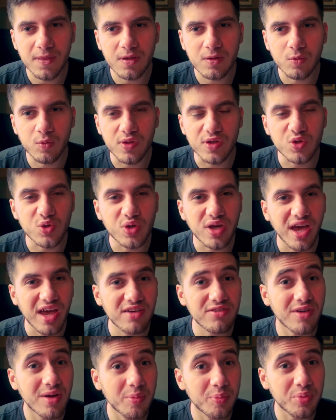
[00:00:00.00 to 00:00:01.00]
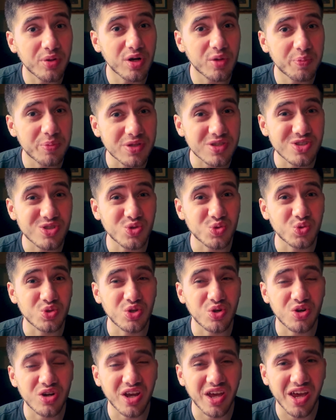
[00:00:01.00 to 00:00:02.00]
you have a purpose to
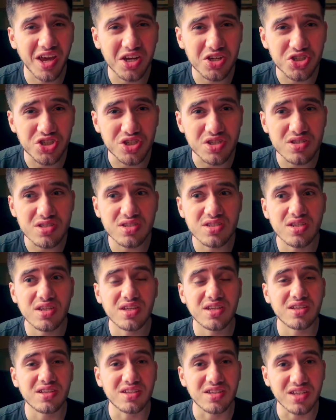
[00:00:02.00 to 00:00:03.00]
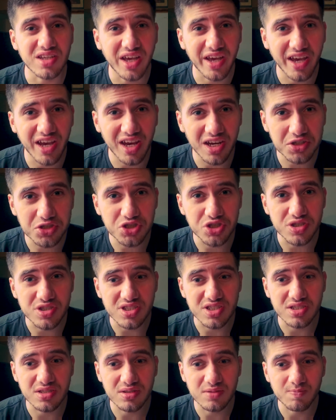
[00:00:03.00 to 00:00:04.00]
your actions, the
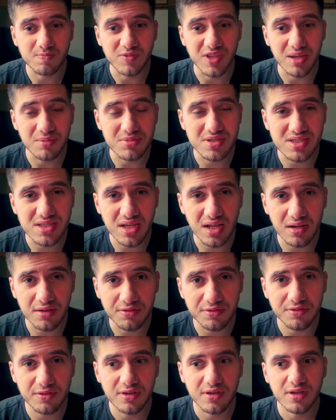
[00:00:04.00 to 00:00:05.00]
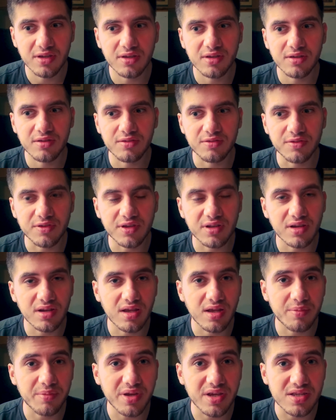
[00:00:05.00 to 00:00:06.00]
actions themselves feel
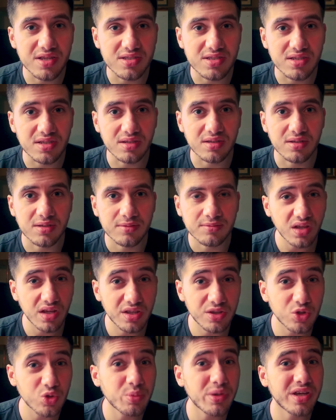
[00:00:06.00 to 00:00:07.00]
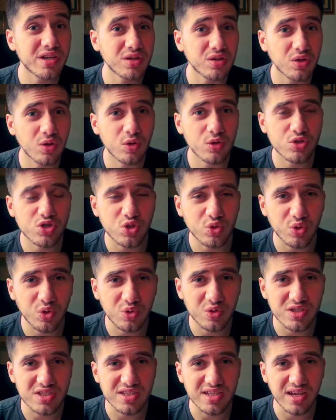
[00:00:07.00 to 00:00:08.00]
amazing. And you may also
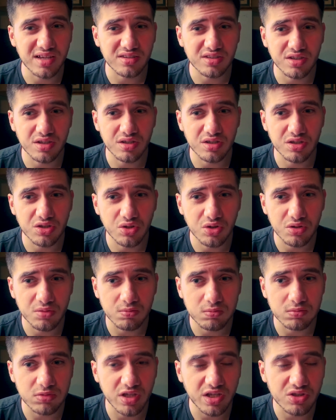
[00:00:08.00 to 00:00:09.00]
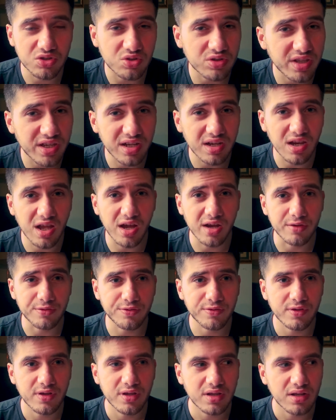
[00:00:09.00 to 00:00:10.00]
notice that in your day-to-day
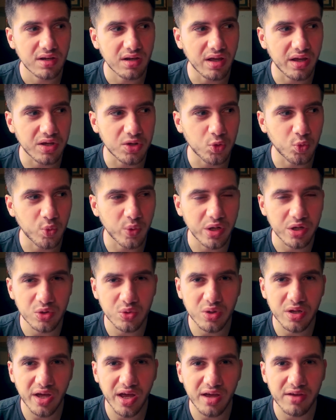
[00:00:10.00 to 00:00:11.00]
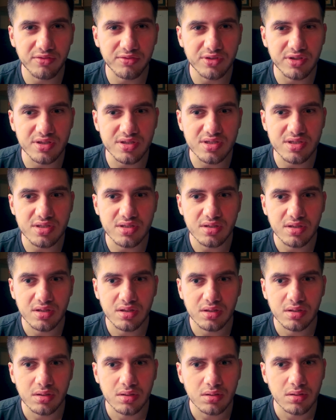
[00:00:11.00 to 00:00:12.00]
life, like when you have this
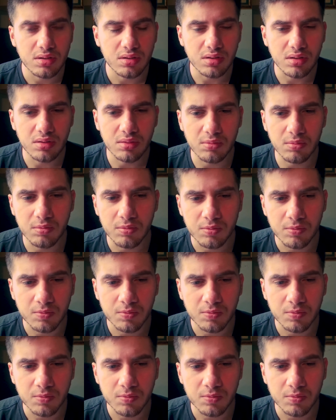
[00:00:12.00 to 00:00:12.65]
um,